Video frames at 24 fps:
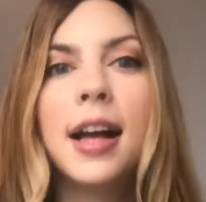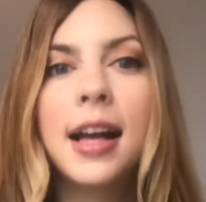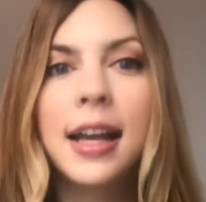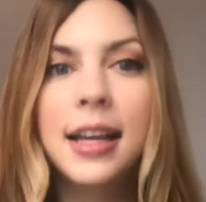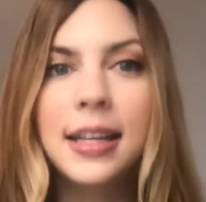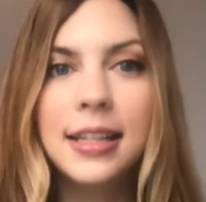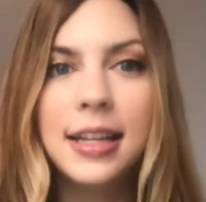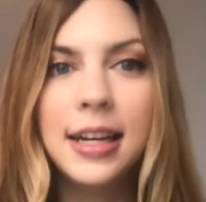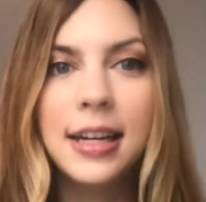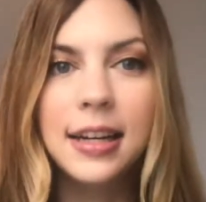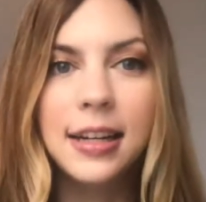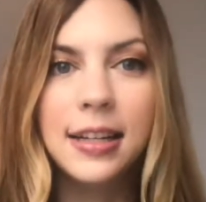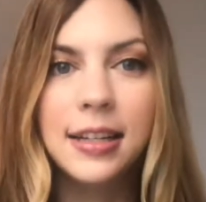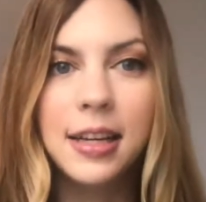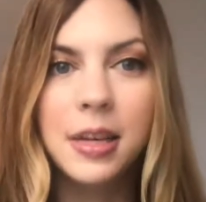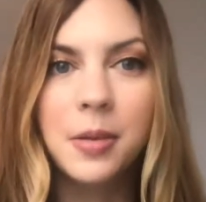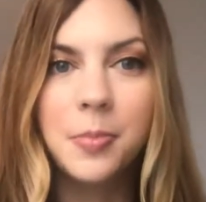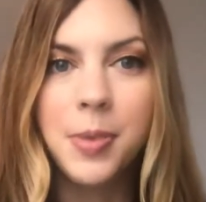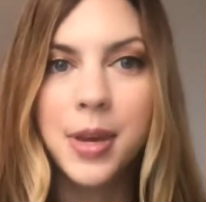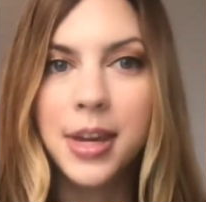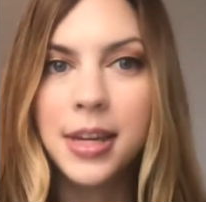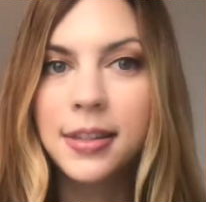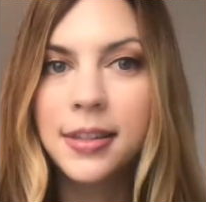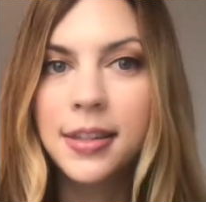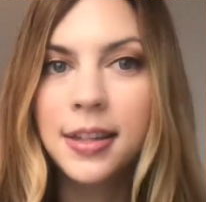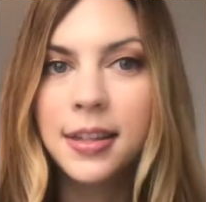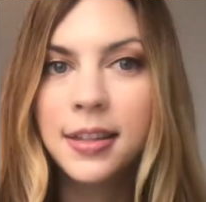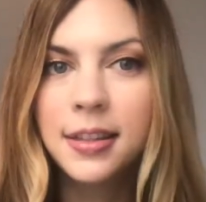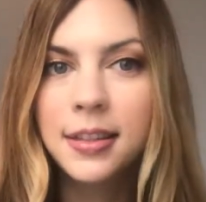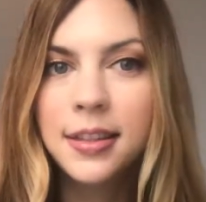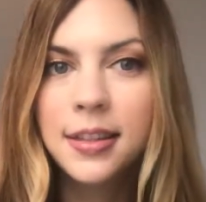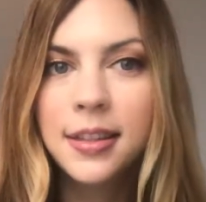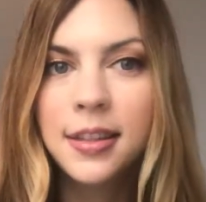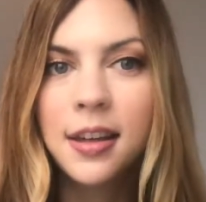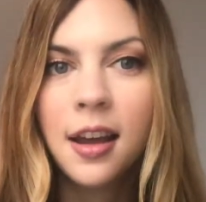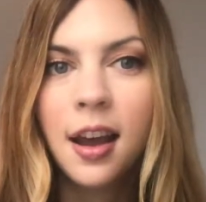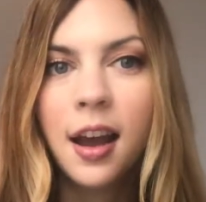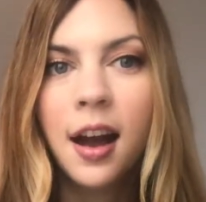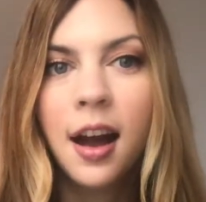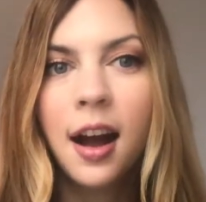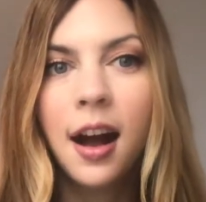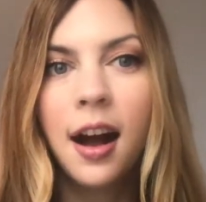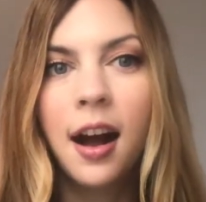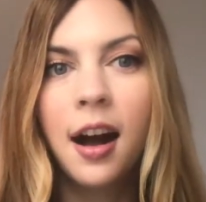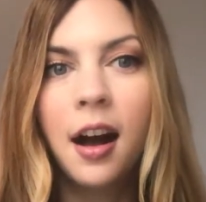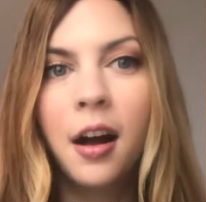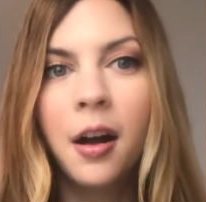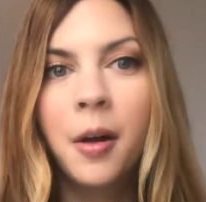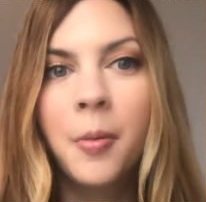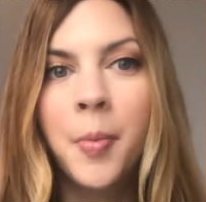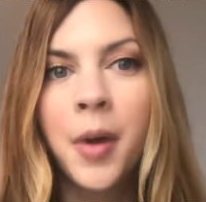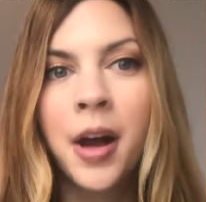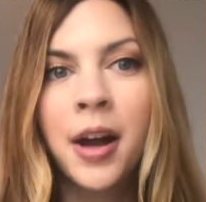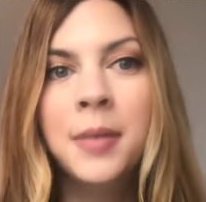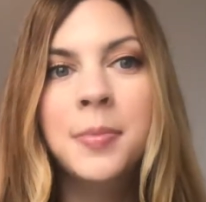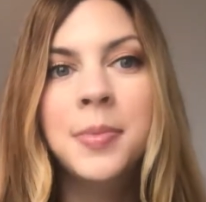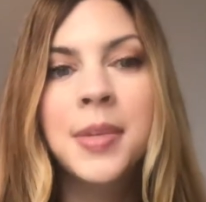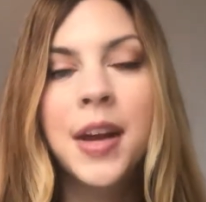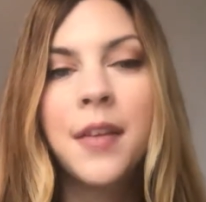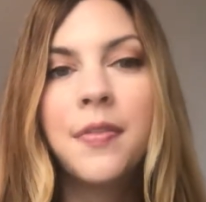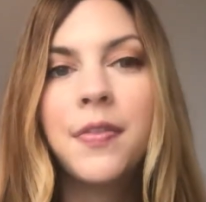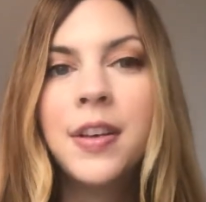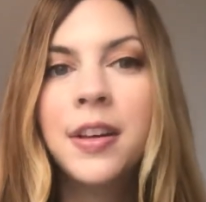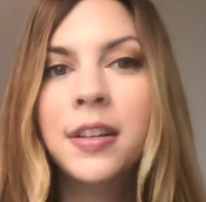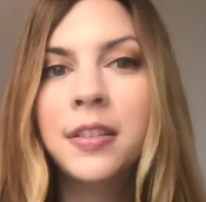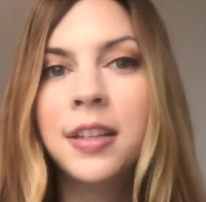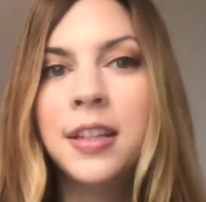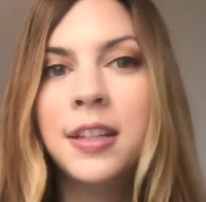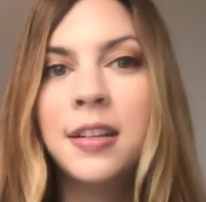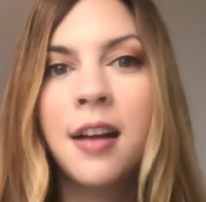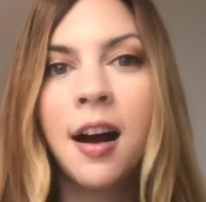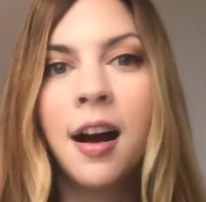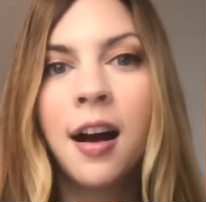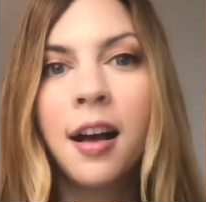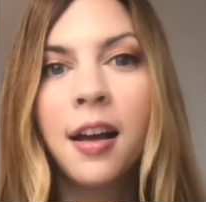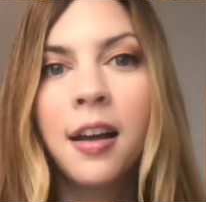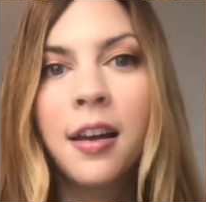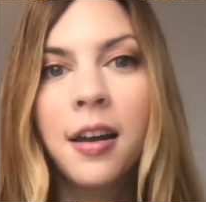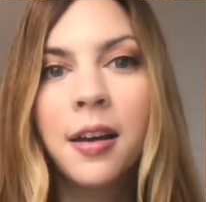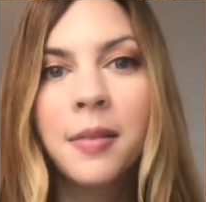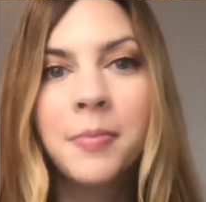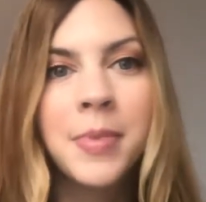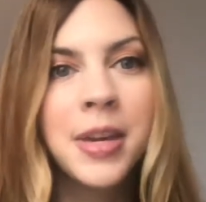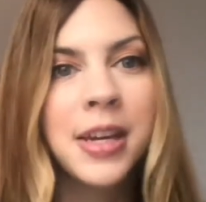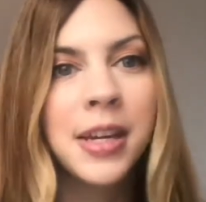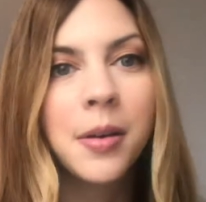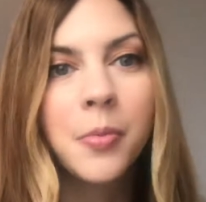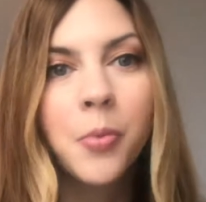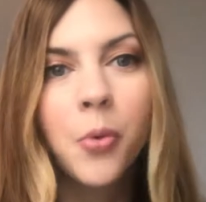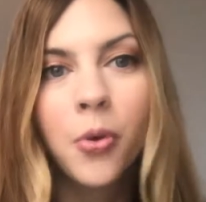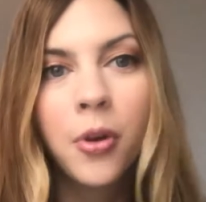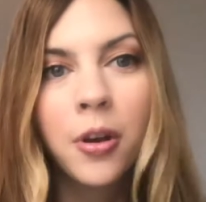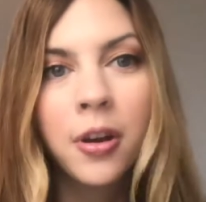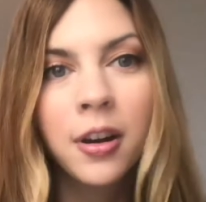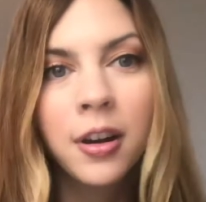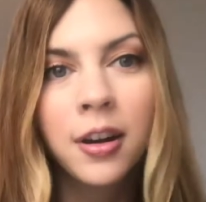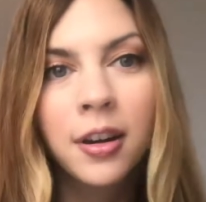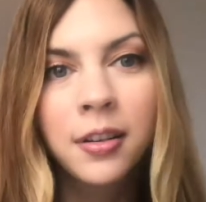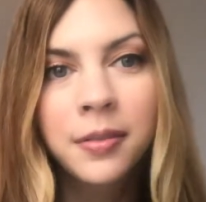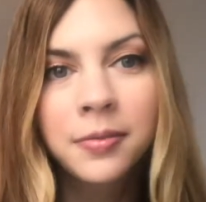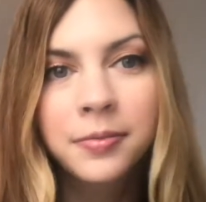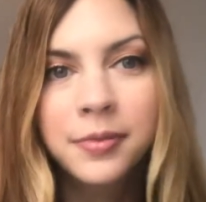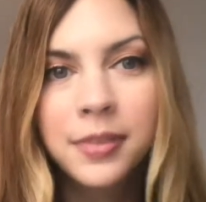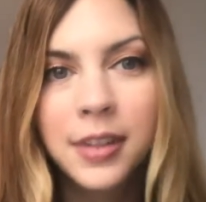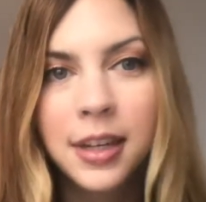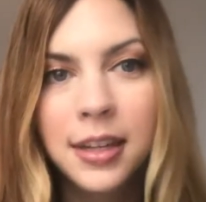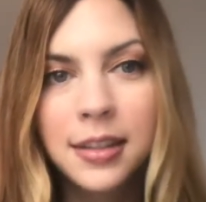a day-to-day basis. I'm definitely not a makeup hoarder.